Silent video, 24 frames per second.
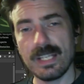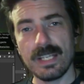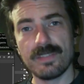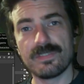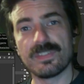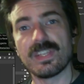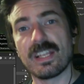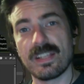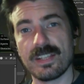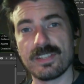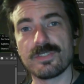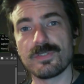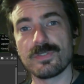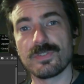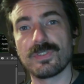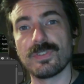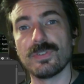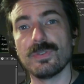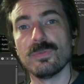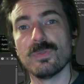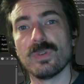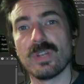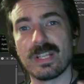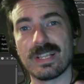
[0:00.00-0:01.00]
that interests
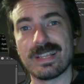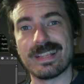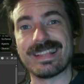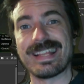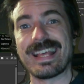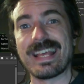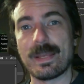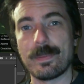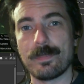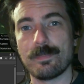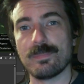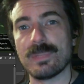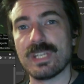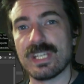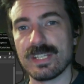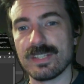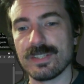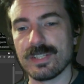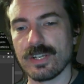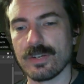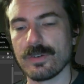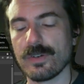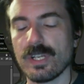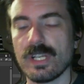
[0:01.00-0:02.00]
you, let me
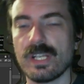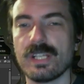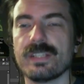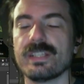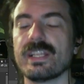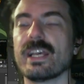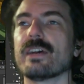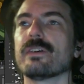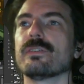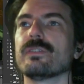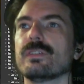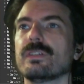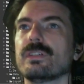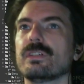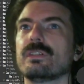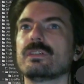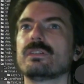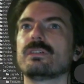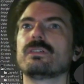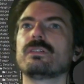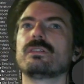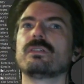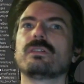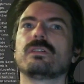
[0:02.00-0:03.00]
know. Now,
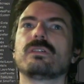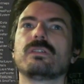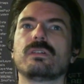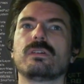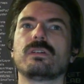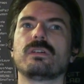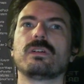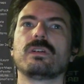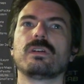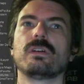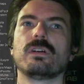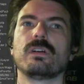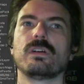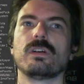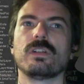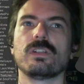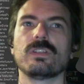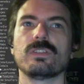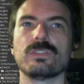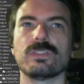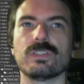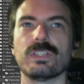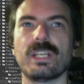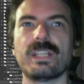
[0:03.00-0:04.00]

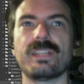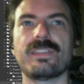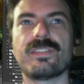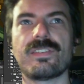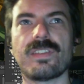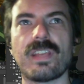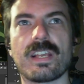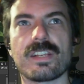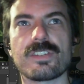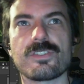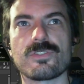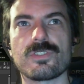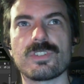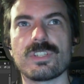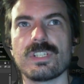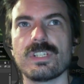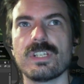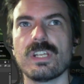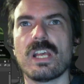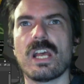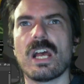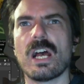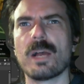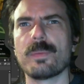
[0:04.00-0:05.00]
let's actually,
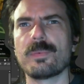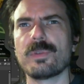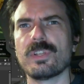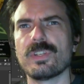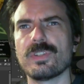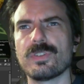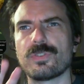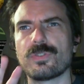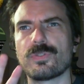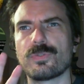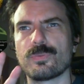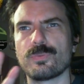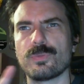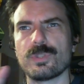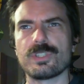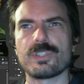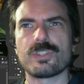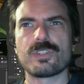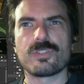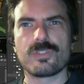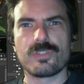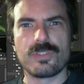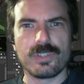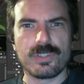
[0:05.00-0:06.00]
I'm gonna
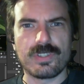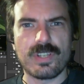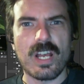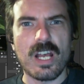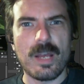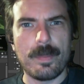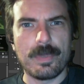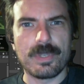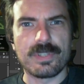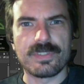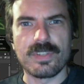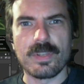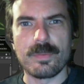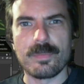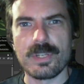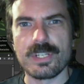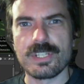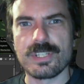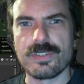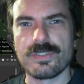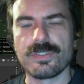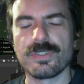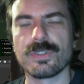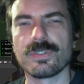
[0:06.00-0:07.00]
switch the topics I
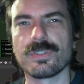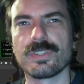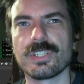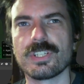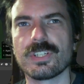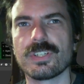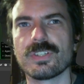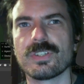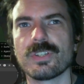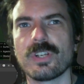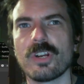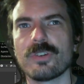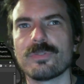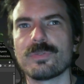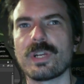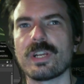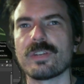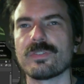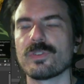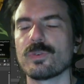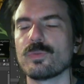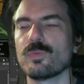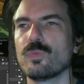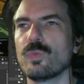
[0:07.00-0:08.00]
mentioned earlier
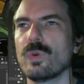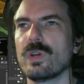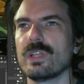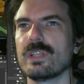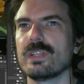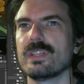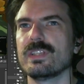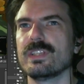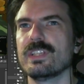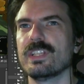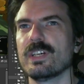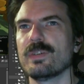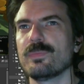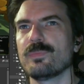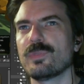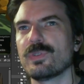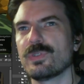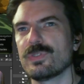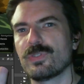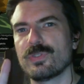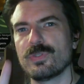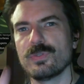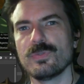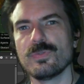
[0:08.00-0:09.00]
around. What number
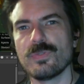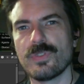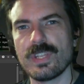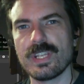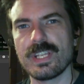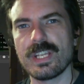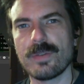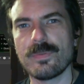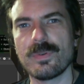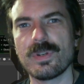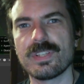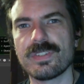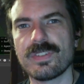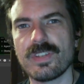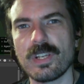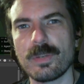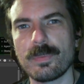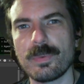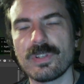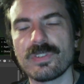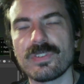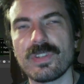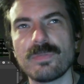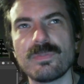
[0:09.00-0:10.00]
2 thing I want to talk
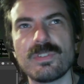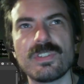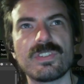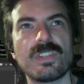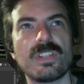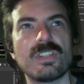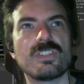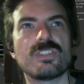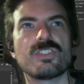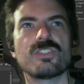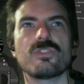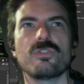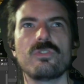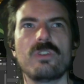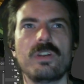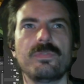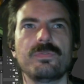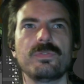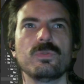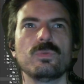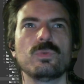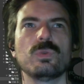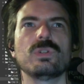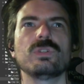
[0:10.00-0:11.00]
about is I'm just gonna show off
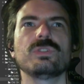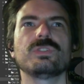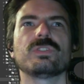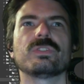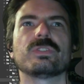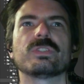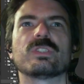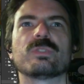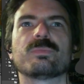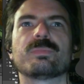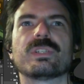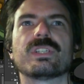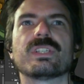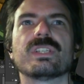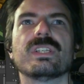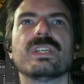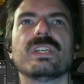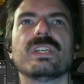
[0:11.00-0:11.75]
the world a little bit,